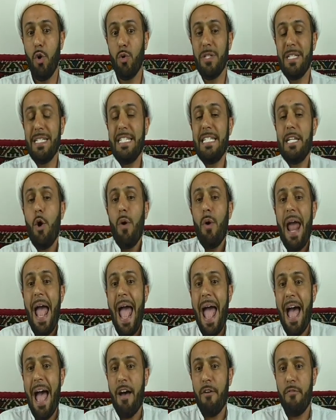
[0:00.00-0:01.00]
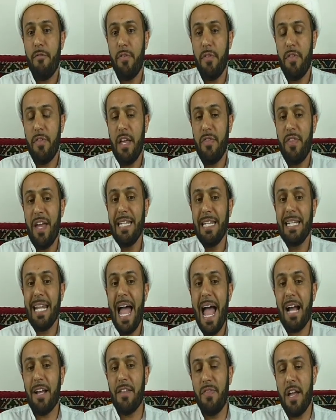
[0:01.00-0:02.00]
don't have, they
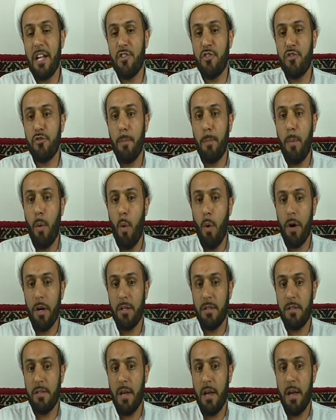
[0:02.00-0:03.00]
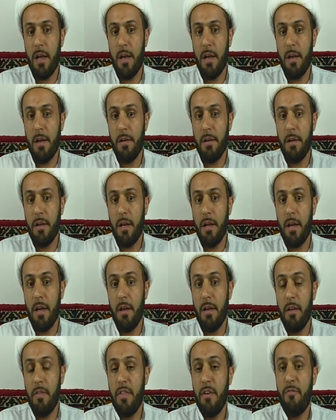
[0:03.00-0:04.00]
lack that support,
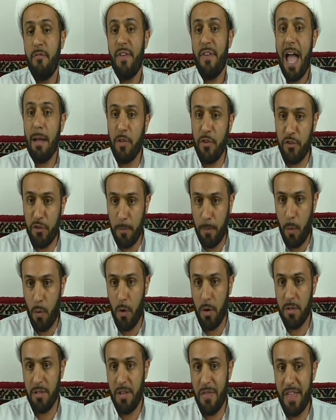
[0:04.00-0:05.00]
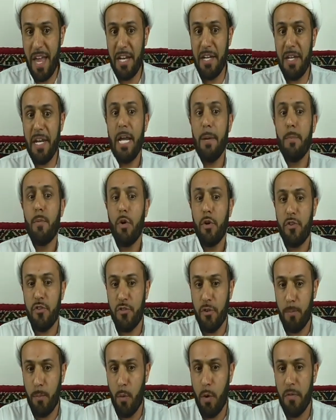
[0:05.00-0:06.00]
the family support, that neighborhood
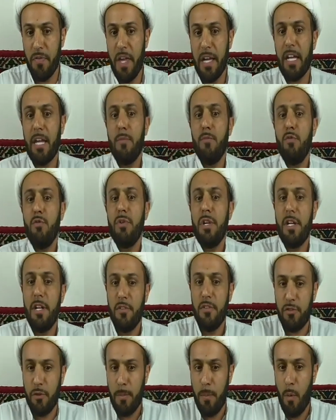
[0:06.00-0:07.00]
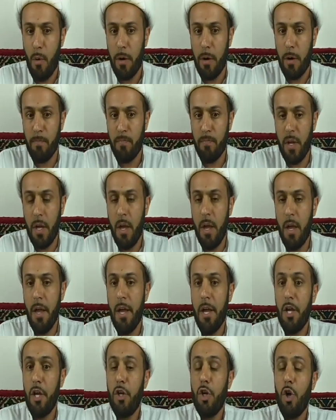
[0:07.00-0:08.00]
support, that community support.
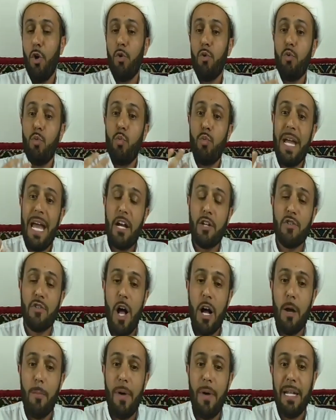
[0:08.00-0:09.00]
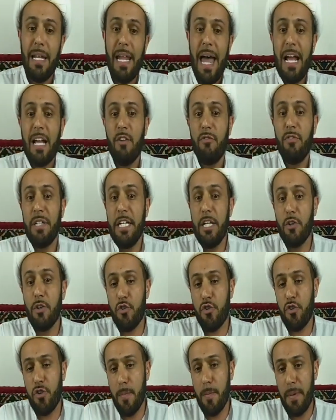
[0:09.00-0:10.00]
We got to talk about lack of
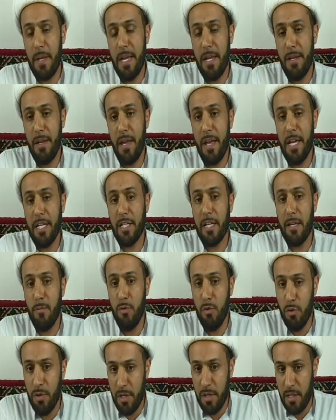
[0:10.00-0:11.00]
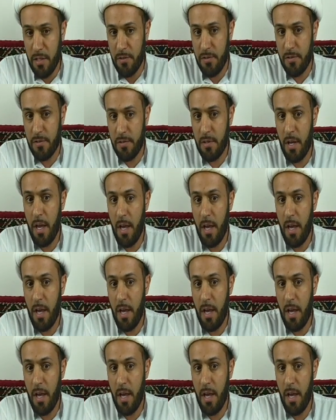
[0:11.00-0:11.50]
leadership in communities,